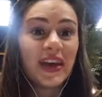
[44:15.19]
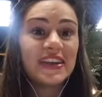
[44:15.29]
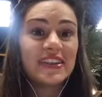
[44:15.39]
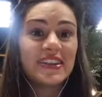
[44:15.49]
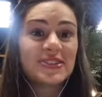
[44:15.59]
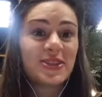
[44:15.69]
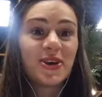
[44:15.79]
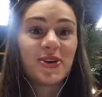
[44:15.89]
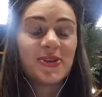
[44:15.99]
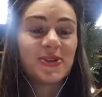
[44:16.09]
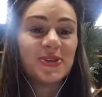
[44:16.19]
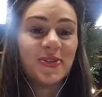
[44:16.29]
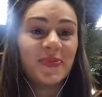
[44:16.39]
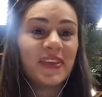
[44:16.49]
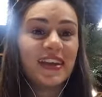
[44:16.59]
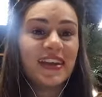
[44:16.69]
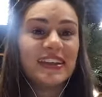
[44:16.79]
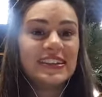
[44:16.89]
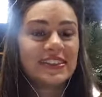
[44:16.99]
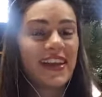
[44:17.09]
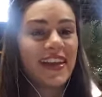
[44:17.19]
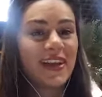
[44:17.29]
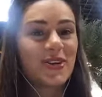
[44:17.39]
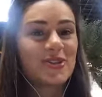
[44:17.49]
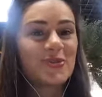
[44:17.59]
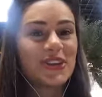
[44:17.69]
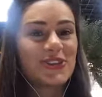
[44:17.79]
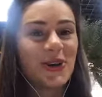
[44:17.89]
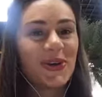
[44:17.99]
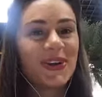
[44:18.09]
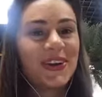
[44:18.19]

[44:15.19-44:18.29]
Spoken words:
And it's like a cosmic joke,